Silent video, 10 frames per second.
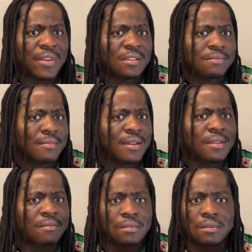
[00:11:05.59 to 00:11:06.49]

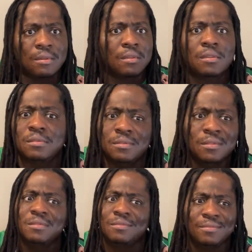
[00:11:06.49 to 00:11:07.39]
ex-wife, blah, blah, blah.
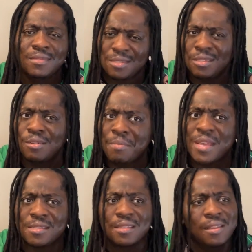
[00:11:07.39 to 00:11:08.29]
It was a little
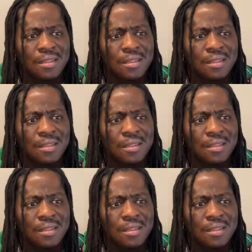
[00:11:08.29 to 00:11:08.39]
messy.